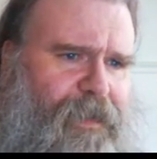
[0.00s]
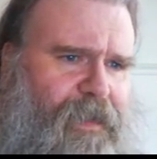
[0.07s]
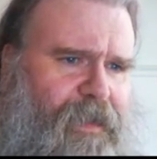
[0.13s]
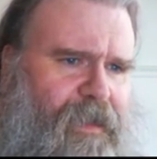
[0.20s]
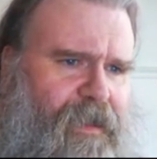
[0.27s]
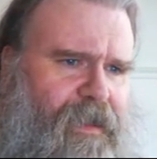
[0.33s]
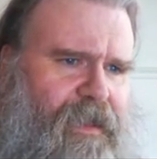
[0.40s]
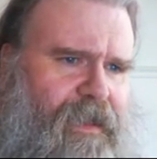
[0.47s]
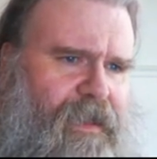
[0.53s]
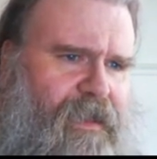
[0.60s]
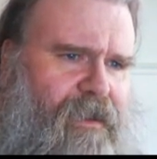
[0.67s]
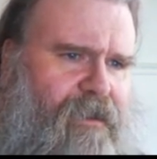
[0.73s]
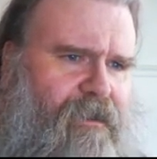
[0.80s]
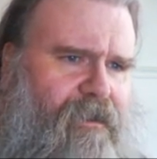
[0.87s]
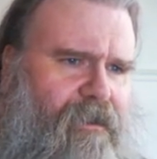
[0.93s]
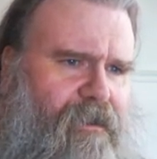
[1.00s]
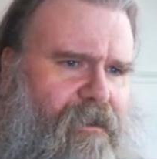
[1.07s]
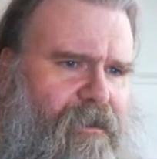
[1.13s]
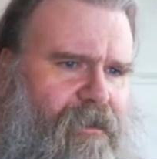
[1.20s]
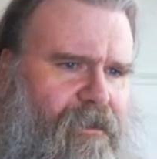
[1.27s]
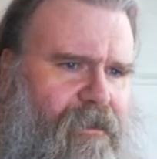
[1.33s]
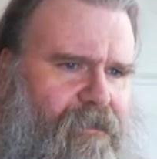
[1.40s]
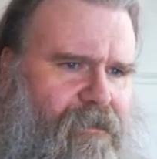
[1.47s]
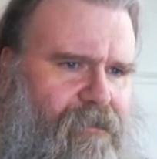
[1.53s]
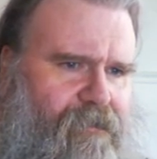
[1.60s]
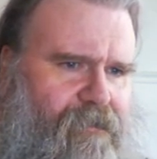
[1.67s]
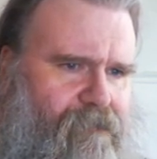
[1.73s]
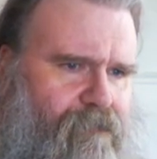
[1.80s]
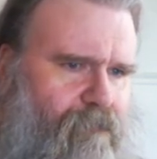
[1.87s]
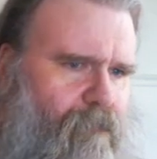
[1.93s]

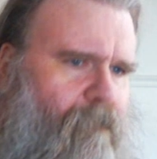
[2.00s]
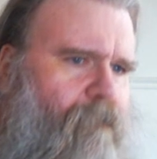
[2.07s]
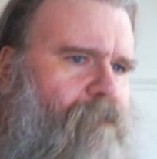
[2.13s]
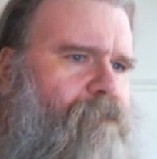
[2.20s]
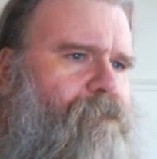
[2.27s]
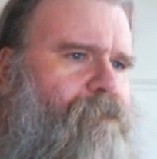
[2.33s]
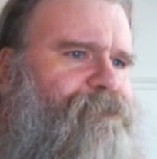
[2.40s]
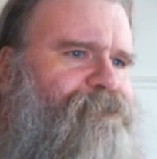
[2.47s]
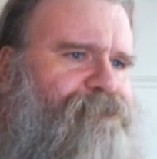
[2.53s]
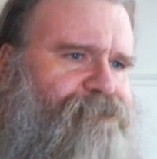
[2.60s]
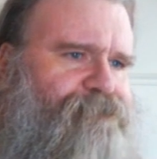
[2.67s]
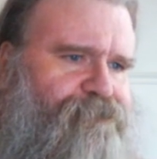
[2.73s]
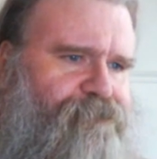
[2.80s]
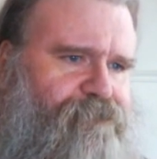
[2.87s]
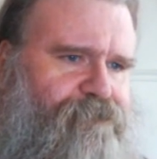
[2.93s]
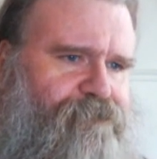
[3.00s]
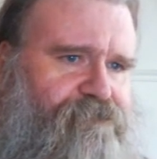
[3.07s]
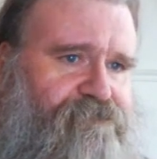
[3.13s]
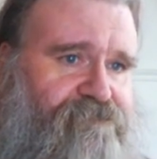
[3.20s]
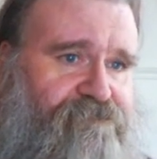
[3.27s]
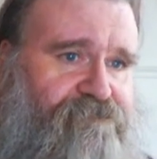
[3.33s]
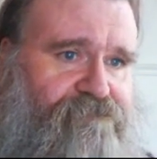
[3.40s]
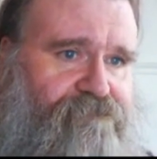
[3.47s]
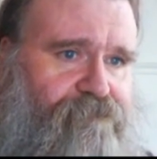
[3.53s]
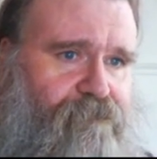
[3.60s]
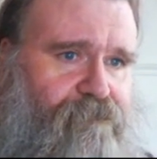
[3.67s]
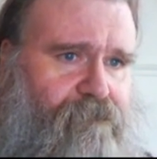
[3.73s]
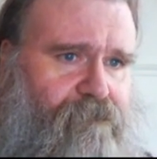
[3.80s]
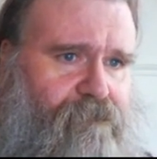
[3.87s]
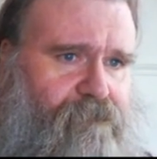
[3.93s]

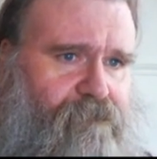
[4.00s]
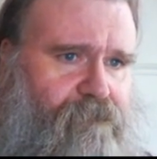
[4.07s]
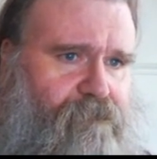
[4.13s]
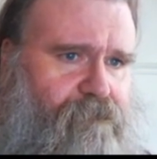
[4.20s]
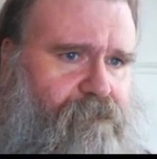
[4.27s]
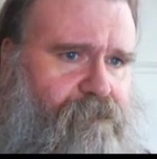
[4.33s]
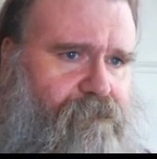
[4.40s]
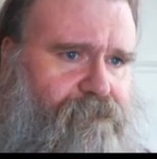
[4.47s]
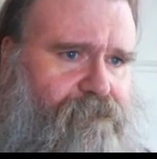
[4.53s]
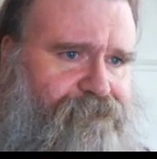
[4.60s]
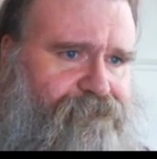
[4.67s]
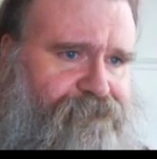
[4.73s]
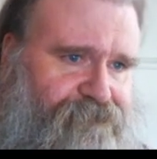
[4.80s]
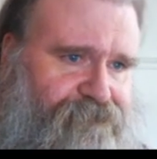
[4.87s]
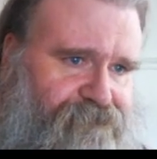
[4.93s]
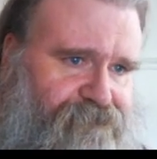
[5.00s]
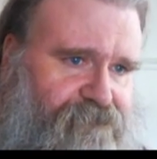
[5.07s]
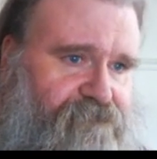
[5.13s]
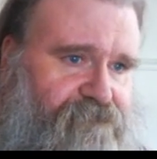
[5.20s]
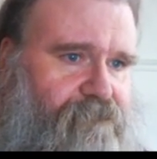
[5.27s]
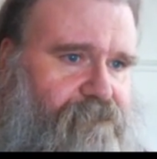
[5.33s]
No one is speaking in this clip.